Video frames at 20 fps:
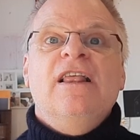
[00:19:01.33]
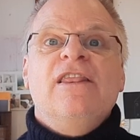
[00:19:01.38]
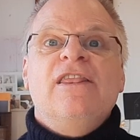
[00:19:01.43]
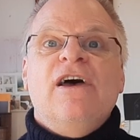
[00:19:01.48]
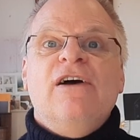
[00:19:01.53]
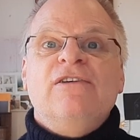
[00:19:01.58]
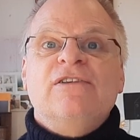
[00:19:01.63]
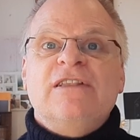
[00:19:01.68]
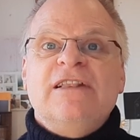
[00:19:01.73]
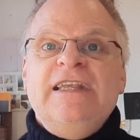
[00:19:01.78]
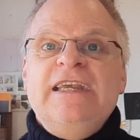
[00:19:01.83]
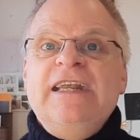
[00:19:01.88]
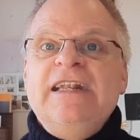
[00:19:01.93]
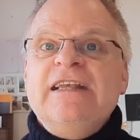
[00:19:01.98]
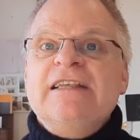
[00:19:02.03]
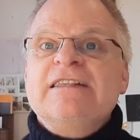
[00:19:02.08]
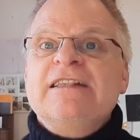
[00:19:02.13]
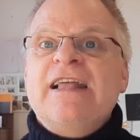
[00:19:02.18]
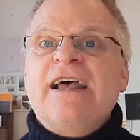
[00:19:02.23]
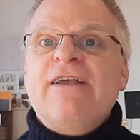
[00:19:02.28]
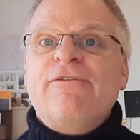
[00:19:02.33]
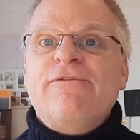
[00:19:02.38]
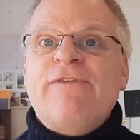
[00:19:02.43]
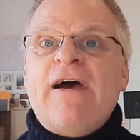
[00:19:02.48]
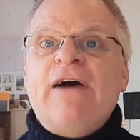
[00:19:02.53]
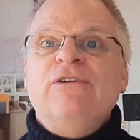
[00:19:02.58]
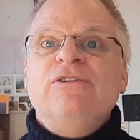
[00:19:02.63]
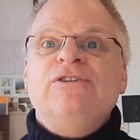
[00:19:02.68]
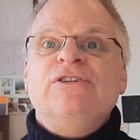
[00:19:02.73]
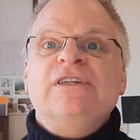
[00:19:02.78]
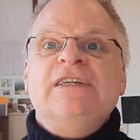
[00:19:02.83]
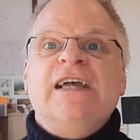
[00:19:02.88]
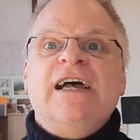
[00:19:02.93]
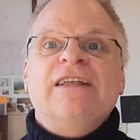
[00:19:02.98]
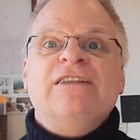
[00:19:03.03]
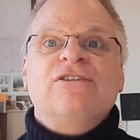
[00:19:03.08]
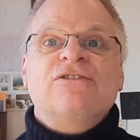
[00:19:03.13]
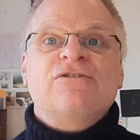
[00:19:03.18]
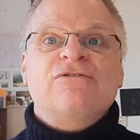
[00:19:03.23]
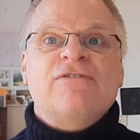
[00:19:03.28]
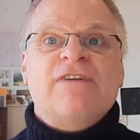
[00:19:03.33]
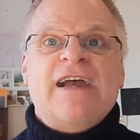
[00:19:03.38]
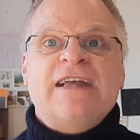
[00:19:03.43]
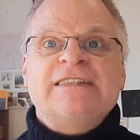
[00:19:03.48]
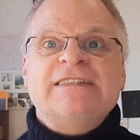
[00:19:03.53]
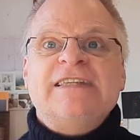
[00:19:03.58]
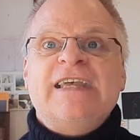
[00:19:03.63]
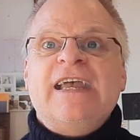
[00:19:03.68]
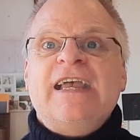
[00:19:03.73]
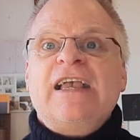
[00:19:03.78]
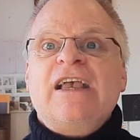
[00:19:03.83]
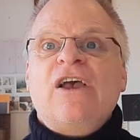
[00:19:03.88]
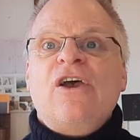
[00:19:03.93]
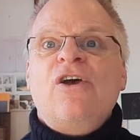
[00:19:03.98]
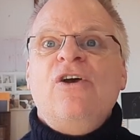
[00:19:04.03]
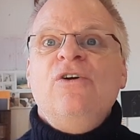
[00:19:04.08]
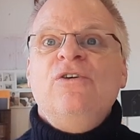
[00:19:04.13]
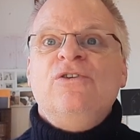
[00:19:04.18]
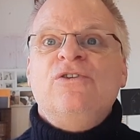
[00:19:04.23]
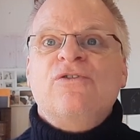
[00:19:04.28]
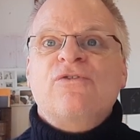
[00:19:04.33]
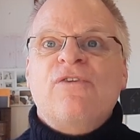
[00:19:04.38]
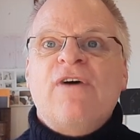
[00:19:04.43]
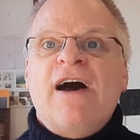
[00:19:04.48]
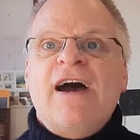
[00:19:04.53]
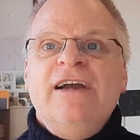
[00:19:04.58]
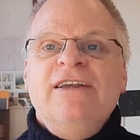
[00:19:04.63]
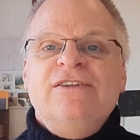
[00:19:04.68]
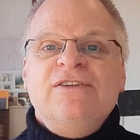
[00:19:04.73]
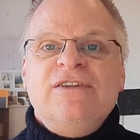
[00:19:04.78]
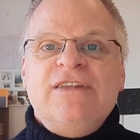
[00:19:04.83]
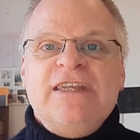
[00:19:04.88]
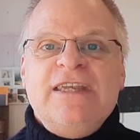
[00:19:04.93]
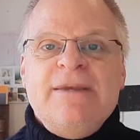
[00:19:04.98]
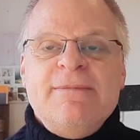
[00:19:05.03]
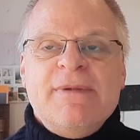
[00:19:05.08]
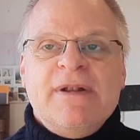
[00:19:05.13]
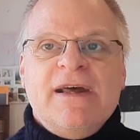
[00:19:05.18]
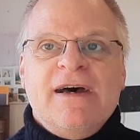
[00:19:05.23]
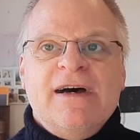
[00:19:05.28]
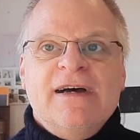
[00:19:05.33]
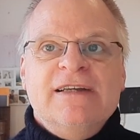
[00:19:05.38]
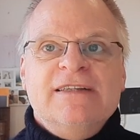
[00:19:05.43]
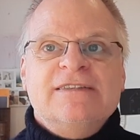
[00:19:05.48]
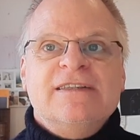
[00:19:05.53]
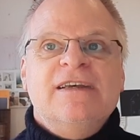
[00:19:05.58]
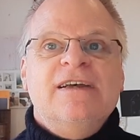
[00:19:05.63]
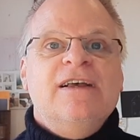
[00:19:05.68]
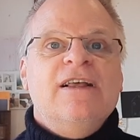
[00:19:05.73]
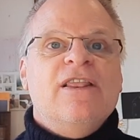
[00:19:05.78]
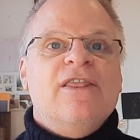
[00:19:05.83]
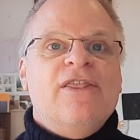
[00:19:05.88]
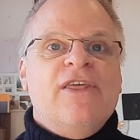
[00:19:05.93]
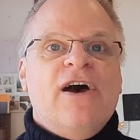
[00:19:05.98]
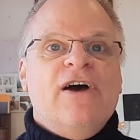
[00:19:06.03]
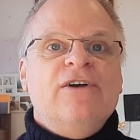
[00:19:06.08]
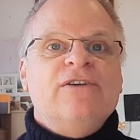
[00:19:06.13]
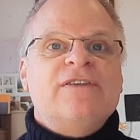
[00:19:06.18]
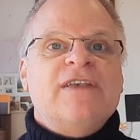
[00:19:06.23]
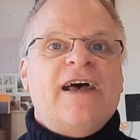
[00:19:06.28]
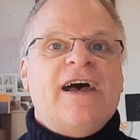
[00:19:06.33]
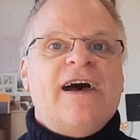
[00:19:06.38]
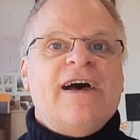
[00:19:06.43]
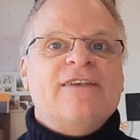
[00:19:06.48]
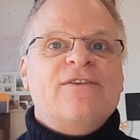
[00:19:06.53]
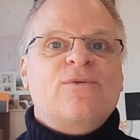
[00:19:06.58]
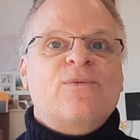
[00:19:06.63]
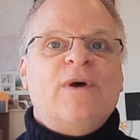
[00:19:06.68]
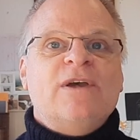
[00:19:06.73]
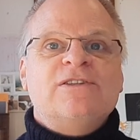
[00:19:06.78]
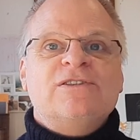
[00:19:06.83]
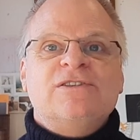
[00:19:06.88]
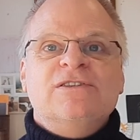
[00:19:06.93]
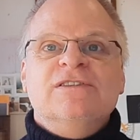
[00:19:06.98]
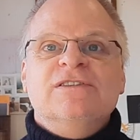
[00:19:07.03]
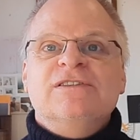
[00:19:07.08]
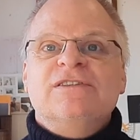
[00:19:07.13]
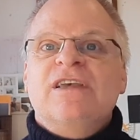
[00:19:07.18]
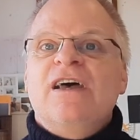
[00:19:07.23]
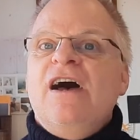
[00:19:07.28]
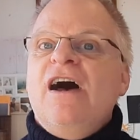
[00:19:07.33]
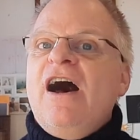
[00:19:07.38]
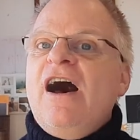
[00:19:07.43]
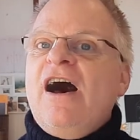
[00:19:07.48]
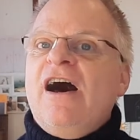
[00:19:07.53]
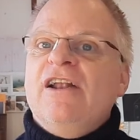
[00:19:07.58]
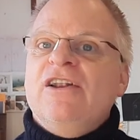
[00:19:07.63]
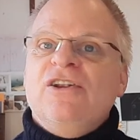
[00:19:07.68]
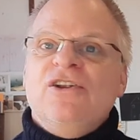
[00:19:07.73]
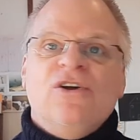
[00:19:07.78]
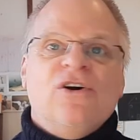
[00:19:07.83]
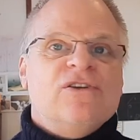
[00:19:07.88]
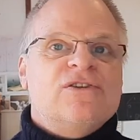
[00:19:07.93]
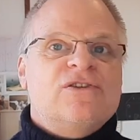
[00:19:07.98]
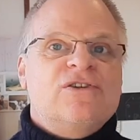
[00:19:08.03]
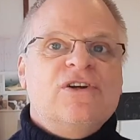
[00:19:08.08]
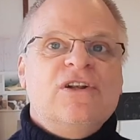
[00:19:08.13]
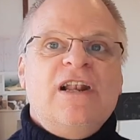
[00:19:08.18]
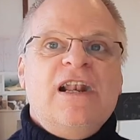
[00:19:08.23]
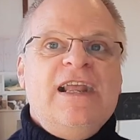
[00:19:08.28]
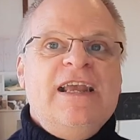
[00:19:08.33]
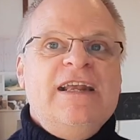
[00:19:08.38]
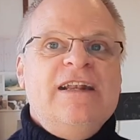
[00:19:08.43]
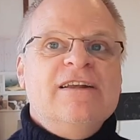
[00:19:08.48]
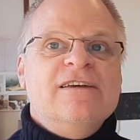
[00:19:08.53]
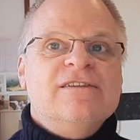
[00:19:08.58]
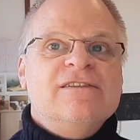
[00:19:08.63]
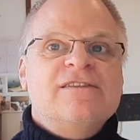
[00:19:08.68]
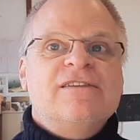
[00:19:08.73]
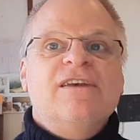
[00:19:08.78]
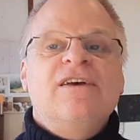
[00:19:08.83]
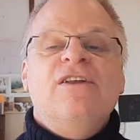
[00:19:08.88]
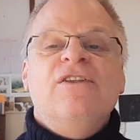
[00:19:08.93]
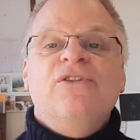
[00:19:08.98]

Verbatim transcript: Those leaders like Fauci and Jurassic who try to demonise those that ask questions are not good leaders,